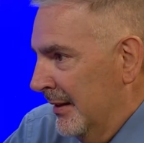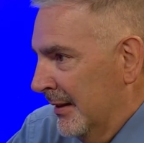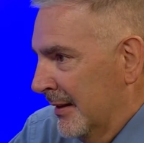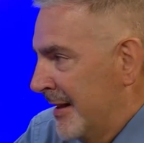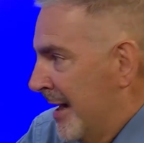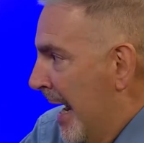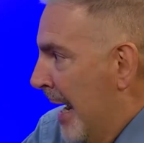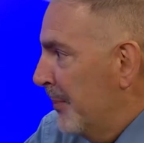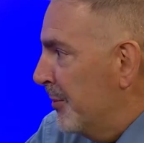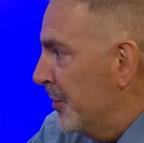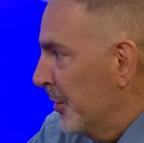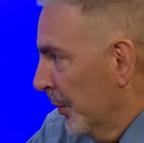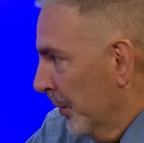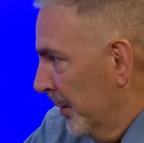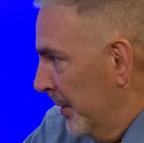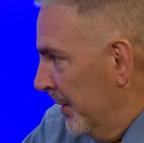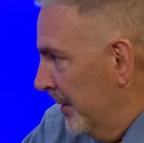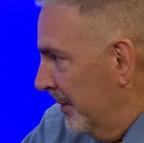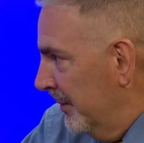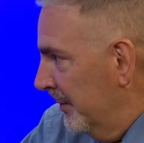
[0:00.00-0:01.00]

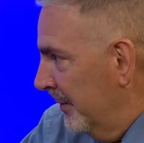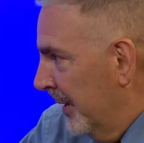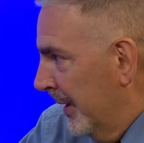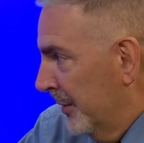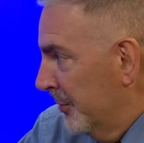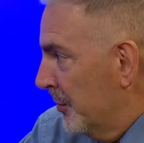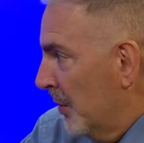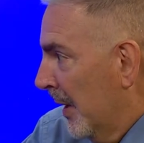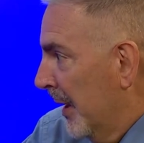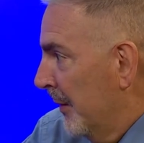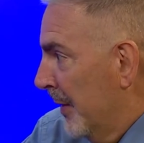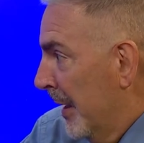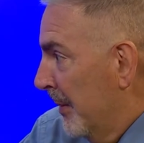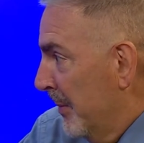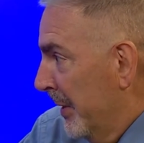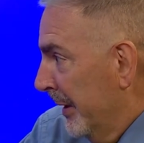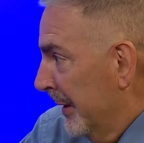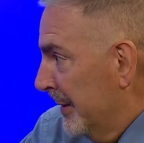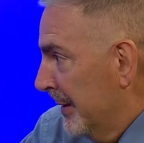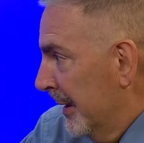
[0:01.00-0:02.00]
captured. They had tried that
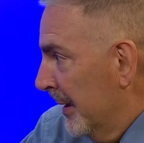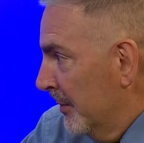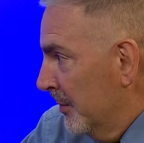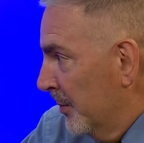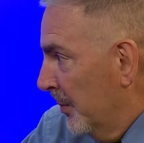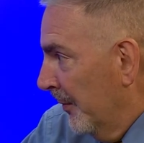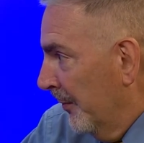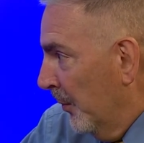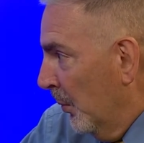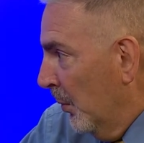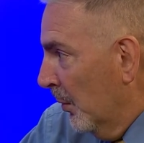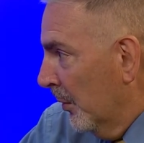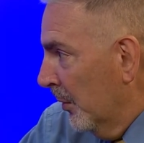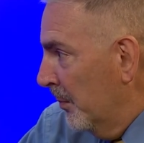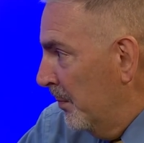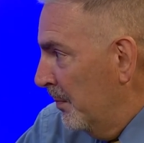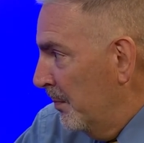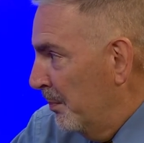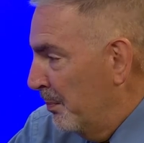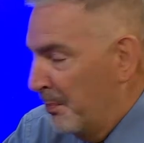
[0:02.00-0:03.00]
many times
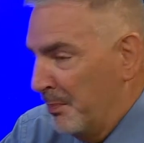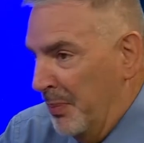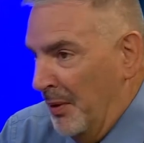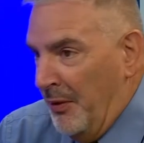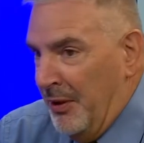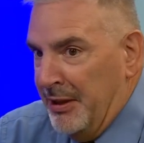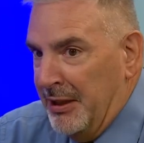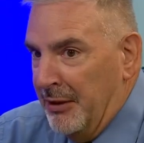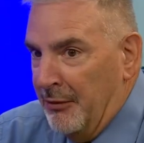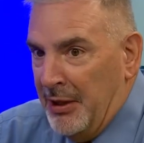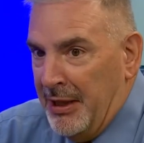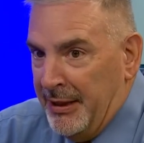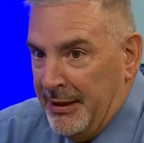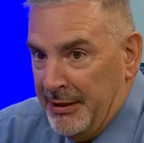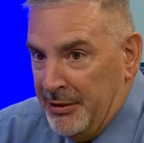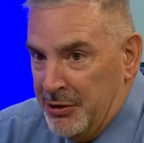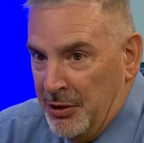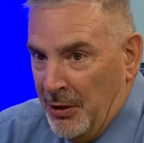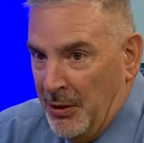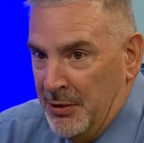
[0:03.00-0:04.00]
before, but they never had
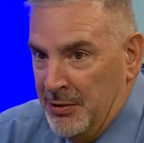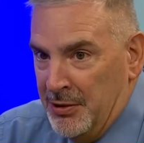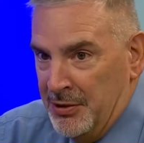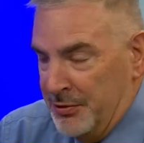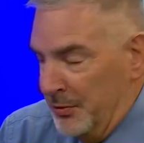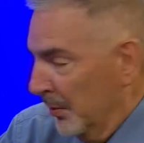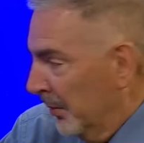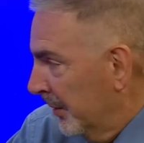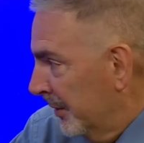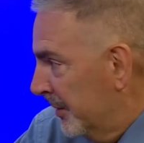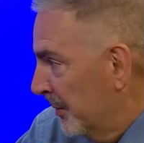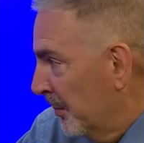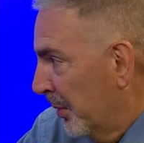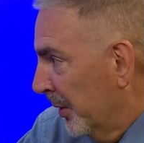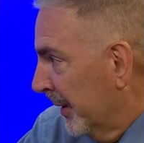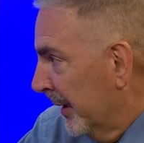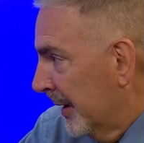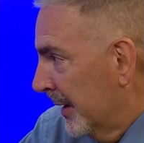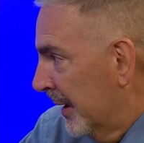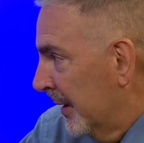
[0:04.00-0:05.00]
any charges really to
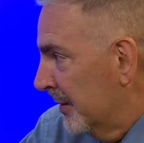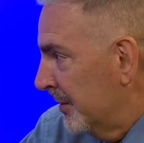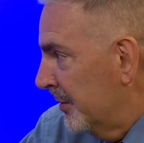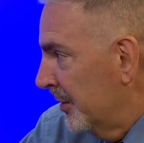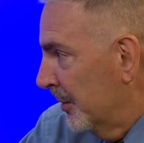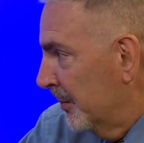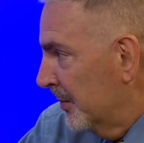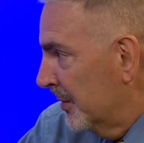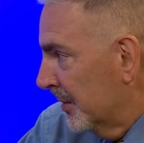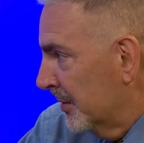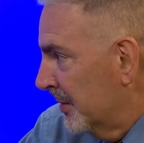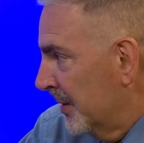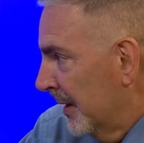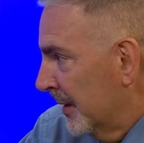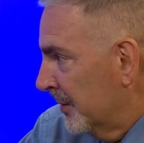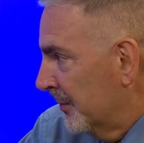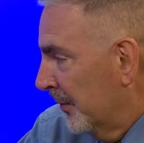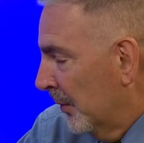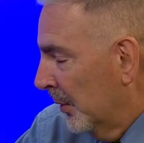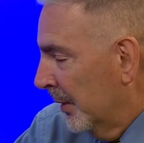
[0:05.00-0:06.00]
bring against him
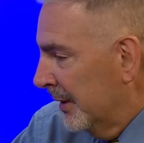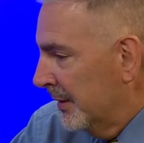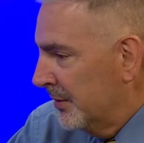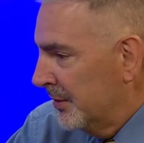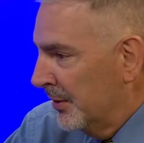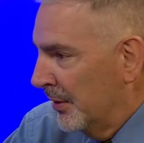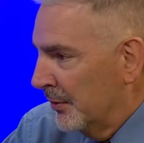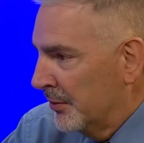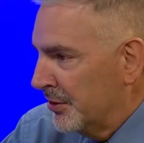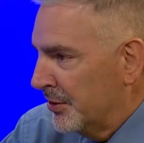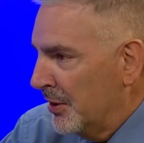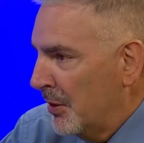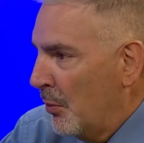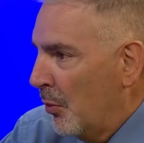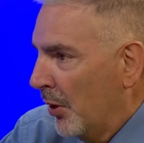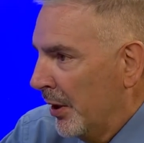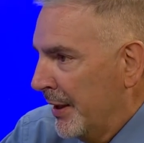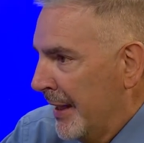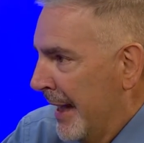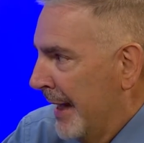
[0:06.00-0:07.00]
successfully. So
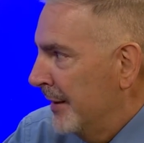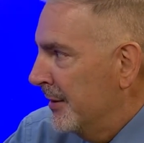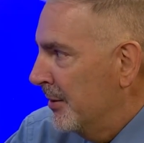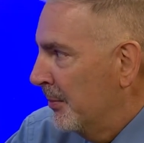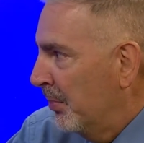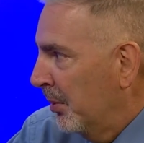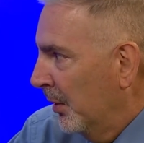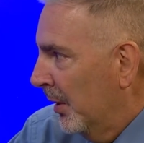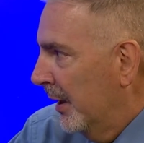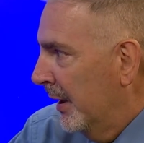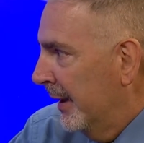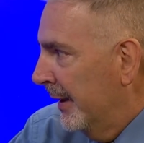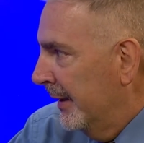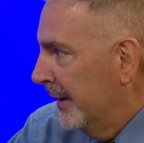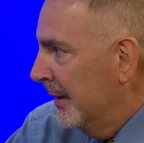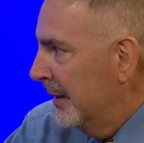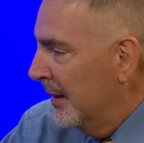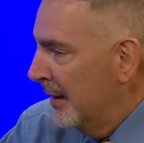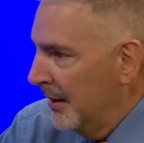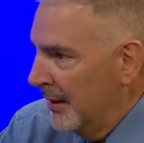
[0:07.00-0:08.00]
someone had to
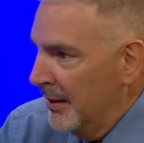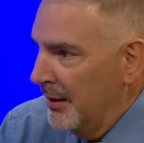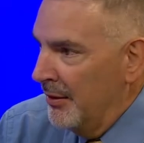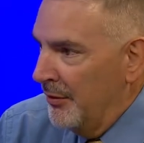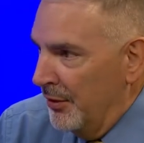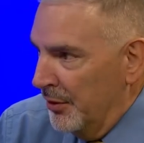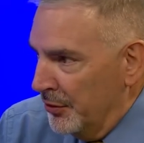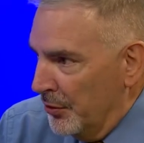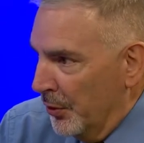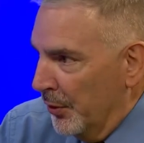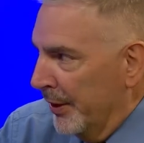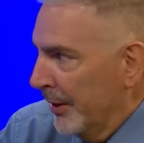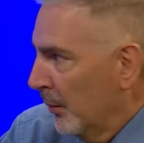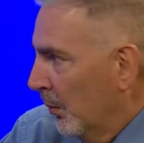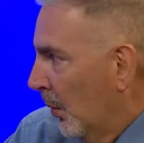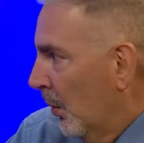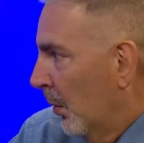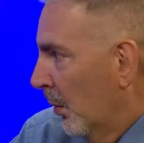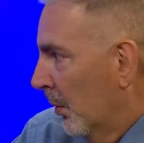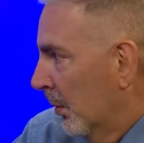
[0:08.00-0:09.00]
play the dirty
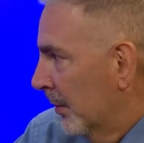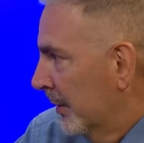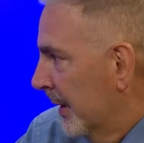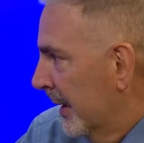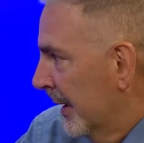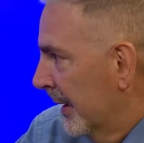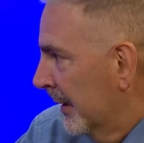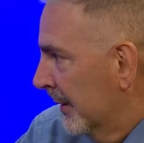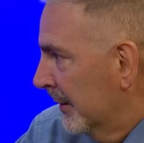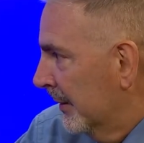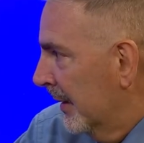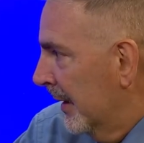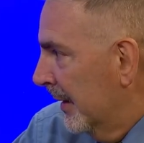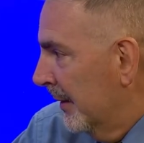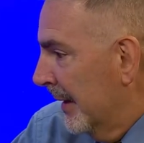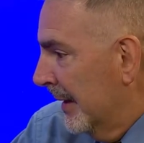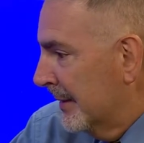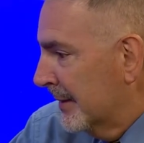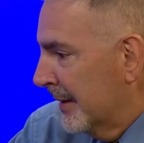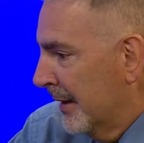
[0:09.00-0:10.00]
role,
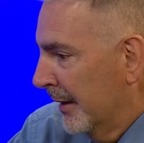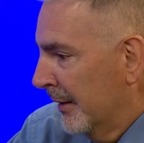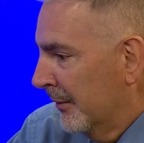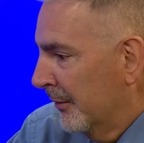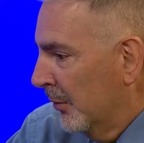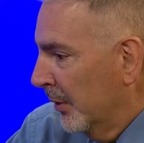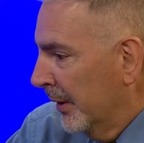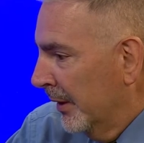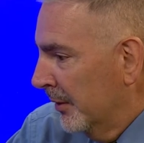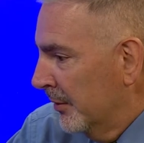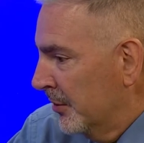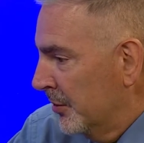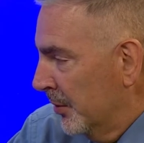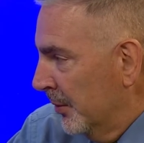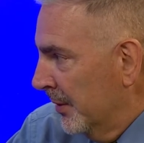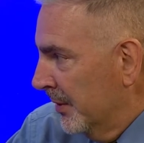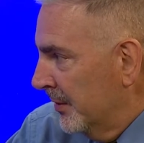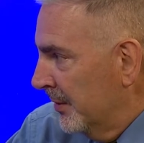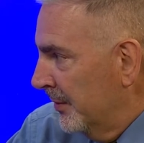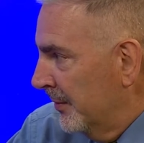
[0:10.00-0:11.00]
and that's kind of where
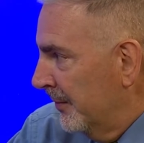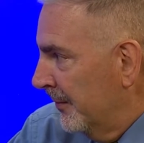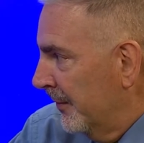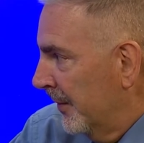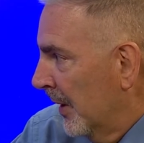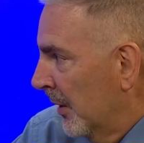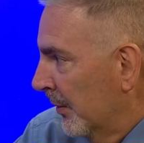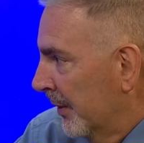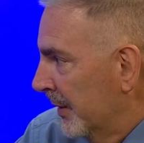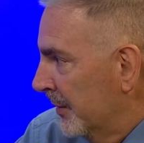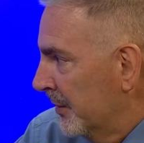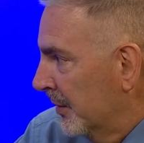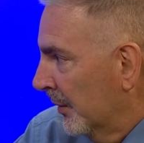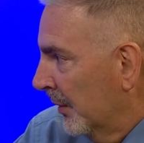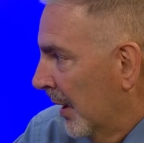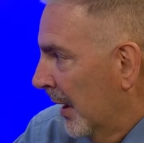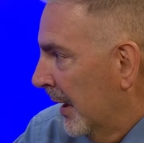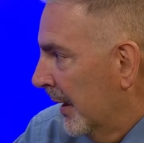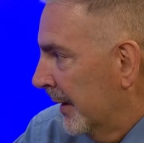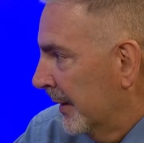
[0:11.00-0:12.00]
Judas fell into
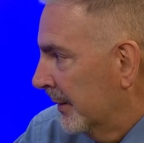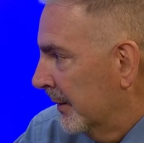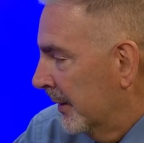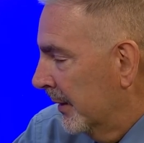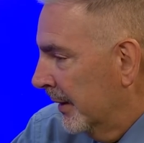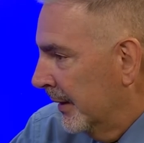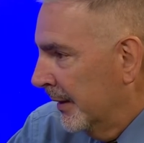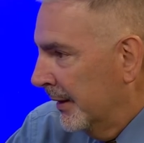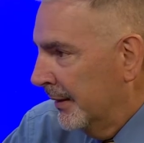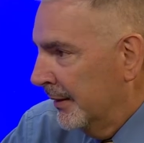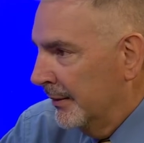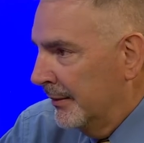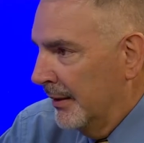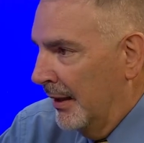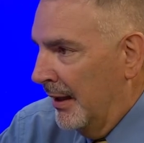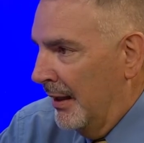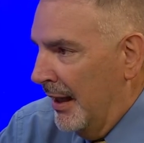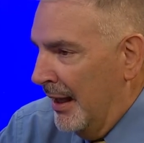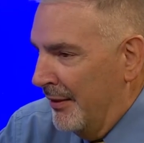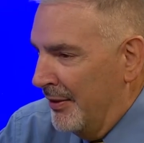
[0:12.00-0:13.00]
line. And
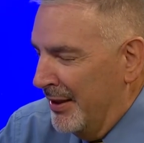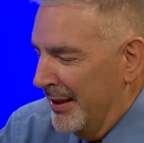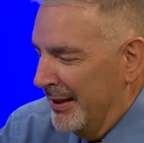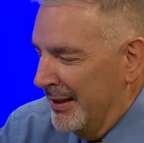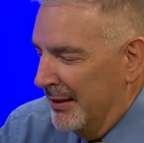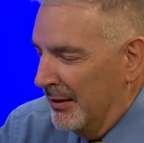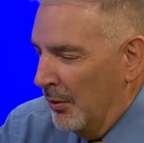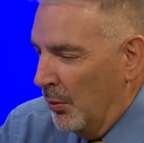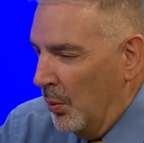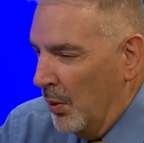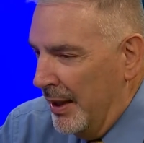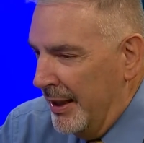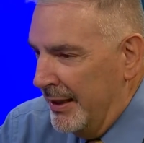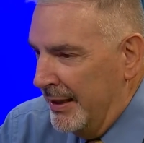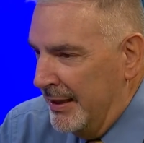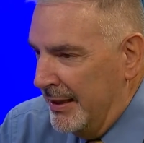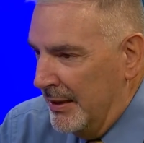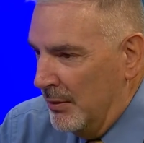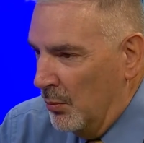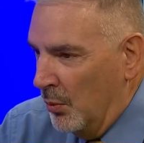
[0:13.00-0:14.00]
I think in a
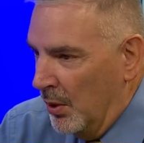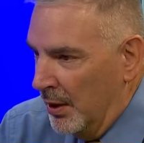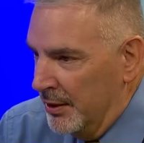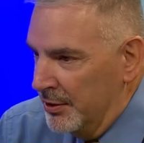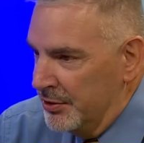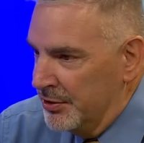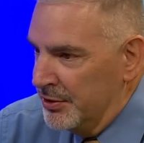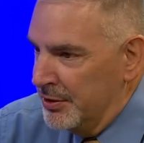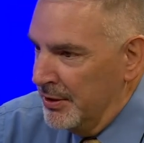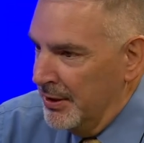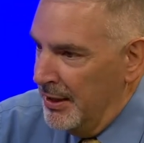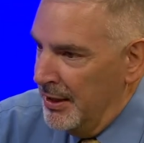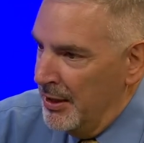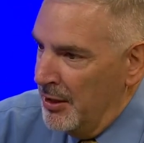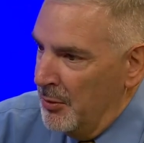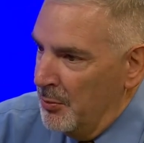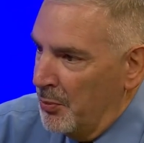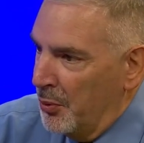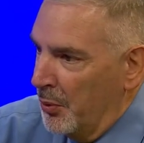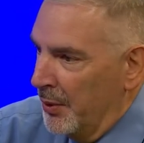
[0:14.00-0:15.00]
way he was
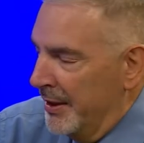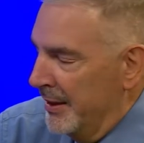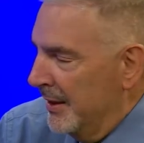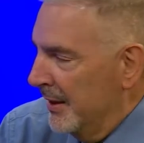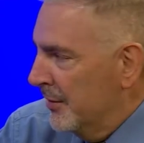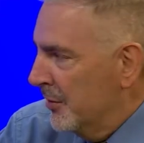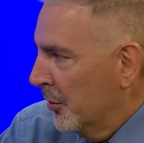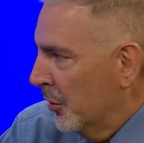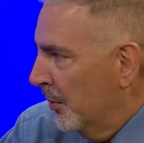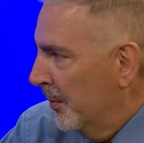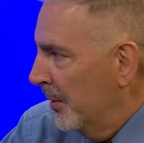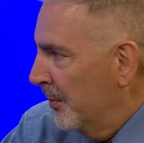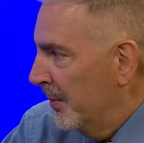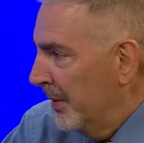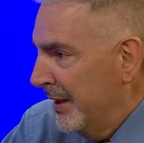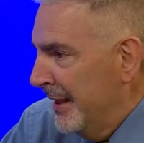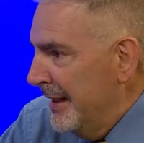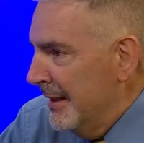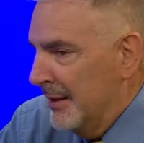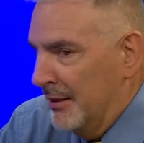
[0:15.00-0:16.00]
predetermined,
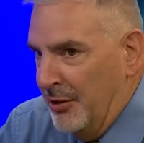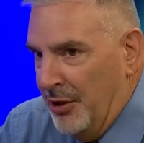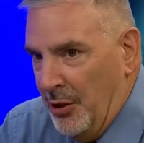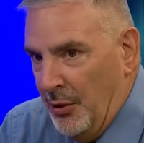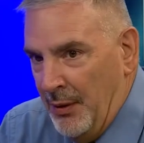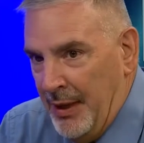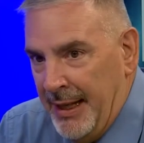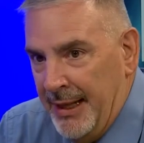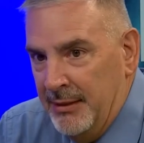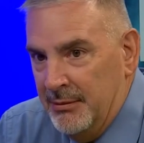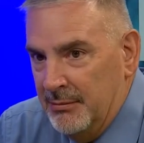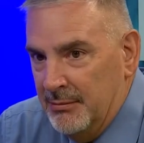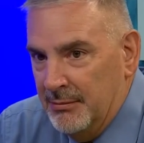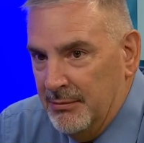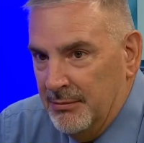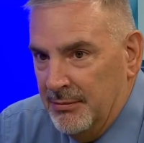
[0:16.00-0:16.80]
but he didn't know that.